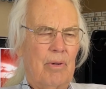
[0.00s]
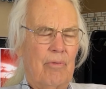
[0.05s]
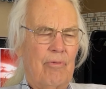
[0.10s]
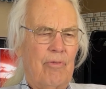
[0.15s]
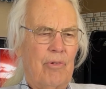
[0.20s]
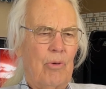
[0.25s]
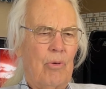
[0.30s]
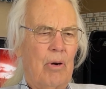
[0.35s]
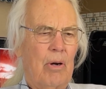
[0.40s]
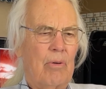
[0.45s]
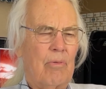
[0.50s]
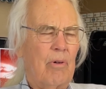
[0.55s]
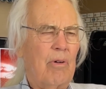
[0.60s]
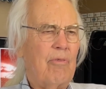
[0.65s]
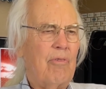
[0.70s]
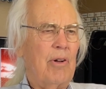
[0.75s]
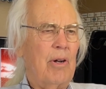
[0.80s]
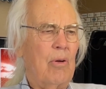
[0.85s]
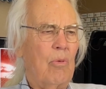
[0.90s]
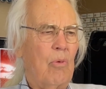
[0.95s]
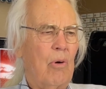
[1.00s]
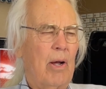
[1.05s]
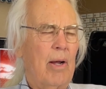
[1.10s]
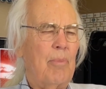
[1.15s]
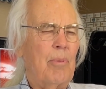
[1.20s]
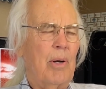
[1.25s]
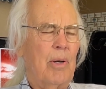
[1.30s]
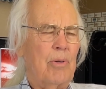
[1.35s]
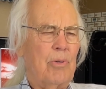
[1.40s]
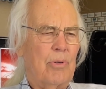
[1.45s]
few hundred feet away,
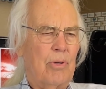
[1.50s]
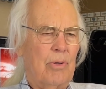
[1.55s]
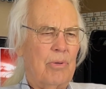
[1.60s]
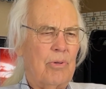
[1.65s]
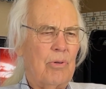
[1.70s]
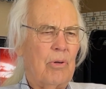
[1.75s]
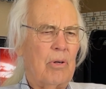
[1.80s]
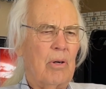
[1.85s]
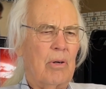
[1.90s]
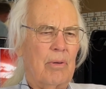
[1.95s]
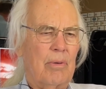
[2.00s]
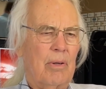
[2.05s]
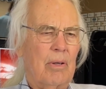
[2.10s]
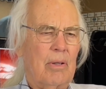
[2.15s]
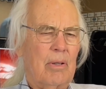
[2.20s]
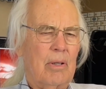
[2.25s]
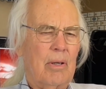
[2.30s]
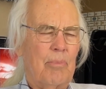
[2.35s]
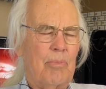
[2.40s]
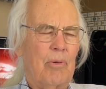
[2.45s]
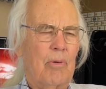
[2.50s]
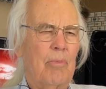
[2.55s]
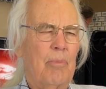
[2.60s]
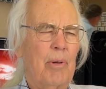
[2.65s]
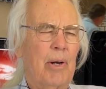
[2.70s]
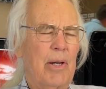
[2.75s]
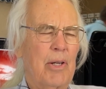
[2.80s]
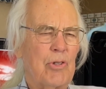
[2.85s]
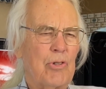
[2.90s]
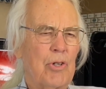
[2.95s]
but it took a couple of
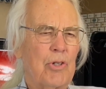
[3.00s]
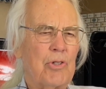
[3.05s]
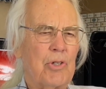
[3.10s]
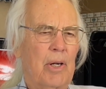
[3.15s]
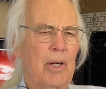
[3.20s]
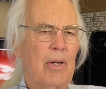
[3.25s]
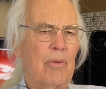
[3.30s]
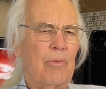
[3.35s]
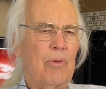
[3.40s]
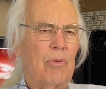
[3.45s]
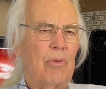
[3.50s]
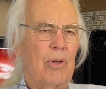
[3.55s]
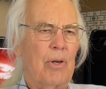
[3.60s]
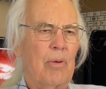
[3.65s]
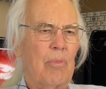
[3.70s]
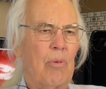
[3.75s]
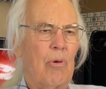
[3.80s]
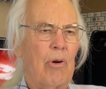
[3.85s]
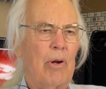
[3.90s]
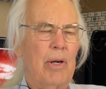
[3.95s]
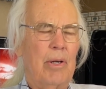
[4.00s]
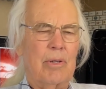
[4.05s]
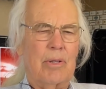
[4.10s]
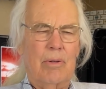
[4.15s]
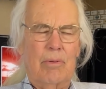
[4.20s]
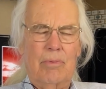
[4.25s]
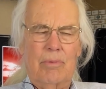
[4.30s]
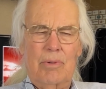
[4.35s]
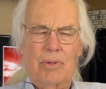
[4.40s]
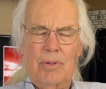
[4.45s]
minutes just to get through the debris
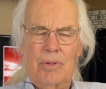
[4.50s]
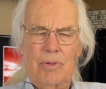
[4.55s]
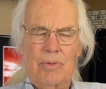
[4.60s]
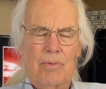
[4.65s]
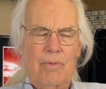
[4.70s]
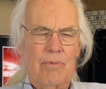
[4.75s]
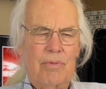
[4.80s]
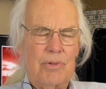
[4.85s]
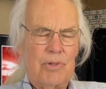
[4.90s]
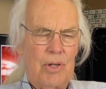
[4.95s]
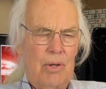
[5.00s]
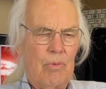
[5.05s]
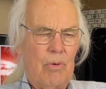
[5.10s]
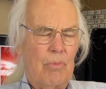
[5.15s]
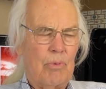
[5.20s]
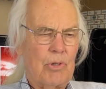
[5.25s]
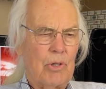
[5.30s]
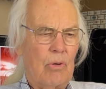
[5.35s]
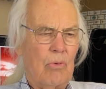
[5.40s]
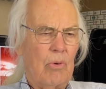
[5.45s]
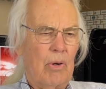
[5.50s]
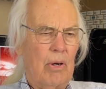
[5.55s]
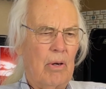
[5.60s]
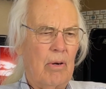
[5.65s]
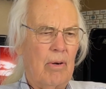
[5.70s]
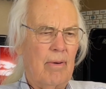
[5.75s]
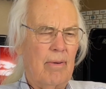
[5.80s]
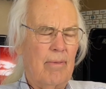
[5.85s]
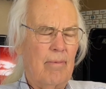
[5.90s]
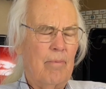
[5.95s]
to see what was going
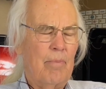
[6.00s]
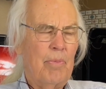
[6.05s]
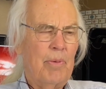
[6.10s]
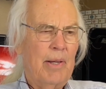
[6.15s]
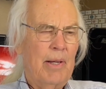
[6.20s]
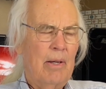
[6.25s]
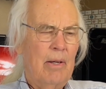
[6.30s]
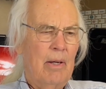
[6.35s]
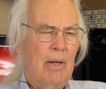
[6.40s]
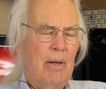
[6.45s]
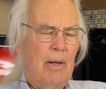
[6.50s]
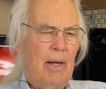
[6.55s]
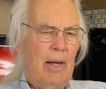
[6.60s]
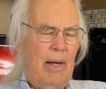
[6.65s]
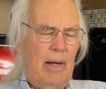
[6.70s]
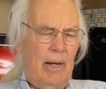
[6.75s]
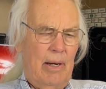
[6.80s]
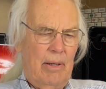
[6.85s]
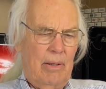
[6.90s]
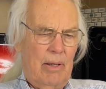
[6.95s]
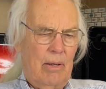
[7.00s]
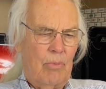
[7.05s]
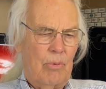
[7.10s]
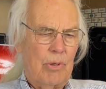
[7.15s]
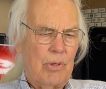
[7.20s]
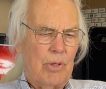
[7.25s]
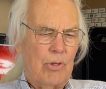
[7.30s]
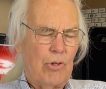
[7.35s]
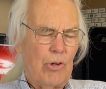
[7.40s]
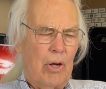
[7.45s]
on. And there
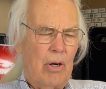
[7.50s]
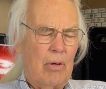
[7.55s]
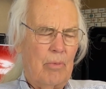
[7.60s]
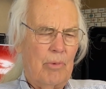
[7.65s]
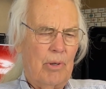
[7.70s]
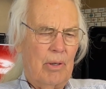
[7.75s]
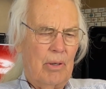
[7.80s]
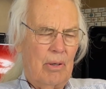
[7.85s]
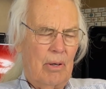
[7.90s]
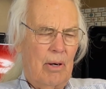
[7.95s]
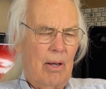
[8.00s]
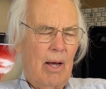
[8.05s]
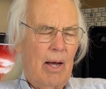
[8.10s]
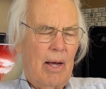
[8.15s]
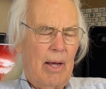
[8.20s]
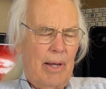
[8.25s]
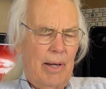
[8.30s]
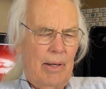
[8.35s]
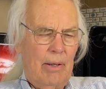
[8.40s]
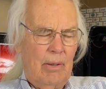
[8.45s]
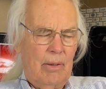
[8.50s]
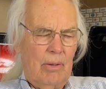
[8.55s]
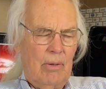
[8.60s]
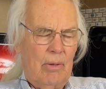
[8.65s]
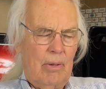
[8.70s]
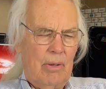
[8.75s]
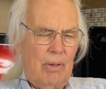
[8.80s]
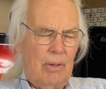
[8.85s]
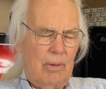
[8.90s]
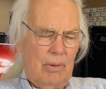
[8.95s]
was a gentleman lying
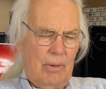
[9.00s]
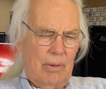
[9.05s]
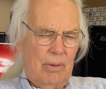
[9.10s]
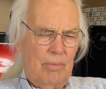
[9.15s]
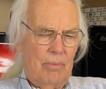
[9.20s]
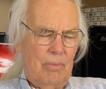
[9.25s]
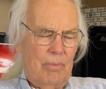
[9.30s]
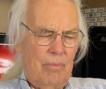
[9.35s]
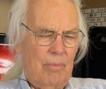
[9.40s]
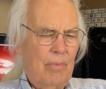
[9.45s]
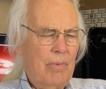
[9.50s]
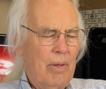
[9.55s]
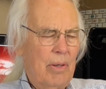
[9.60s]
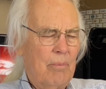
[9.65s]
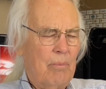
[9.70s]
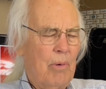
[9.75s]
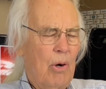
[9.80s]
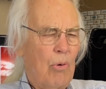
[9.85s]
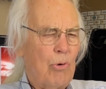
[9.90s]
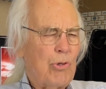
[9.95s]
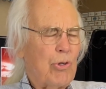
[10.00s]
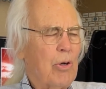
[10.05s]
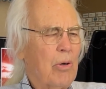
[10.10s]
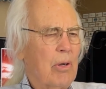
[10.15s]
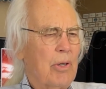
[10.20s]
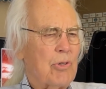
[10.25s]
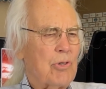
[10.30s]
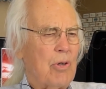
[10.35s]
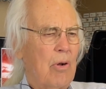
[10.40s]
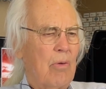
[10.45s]

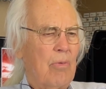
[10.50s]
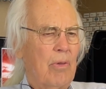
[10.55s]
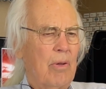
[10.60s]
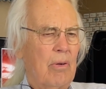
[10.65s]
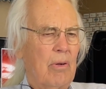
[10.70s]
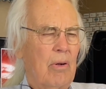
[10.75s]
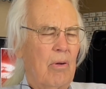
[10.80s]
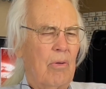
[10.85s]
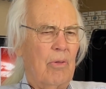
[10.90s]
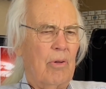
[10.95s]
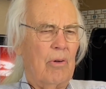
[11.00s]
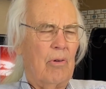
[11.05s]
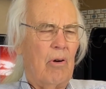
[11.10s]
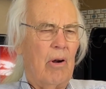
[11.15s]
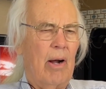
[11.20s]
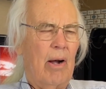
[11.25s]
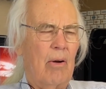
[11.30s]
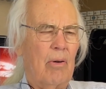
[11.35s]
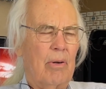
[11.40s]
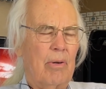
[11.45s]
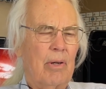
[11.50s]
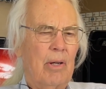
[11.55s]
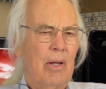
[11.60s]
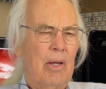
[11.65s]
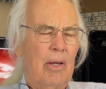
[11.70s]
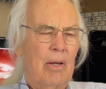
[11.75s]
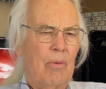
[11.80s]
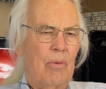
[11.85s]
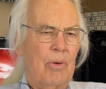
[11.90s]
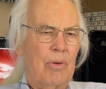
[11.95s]
motionless on the ground,
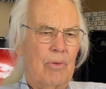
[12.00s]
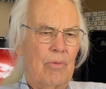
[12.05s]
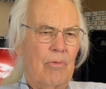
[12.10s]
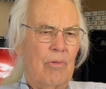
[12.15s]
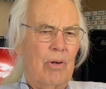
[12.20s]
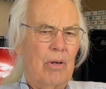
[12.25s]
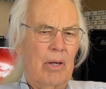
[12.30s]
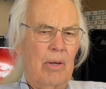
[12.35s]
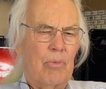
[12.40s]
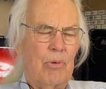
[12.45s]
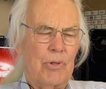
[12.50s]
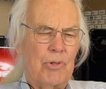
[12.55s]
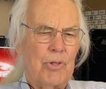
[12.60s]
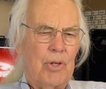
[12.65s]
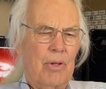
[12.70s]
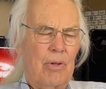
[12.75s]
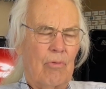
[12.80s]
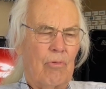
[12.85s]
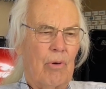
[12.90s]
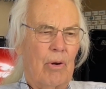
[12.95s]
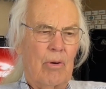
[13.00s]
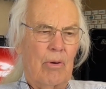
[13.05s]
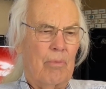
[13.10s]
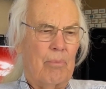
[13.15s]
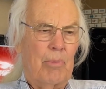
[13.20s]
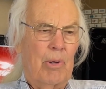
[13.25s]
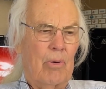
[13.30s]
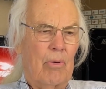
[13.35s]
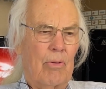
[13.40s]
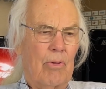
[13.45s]
but really was in the
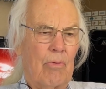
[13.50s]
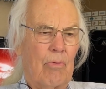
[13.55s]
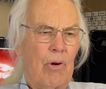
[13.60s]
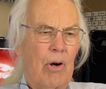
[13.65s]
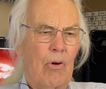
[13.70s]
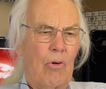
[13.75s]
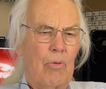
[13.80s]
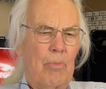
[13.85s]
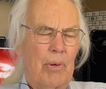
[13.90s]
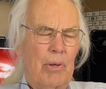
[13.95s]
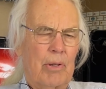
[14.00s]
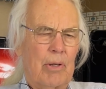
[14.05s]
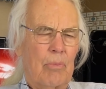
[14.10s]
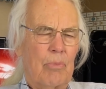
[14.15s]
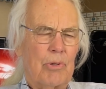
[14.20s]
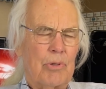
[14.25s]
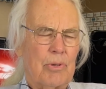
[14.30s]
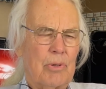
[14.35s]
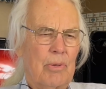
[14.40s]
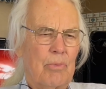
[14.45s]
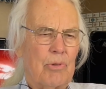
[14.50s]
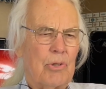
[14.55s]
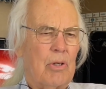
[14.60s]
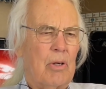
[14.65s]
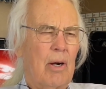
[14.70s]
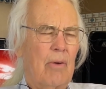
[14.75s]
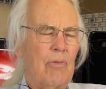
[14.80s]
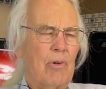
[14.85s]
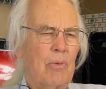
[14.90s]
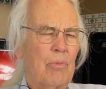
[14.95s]
middle of the road, but it was covered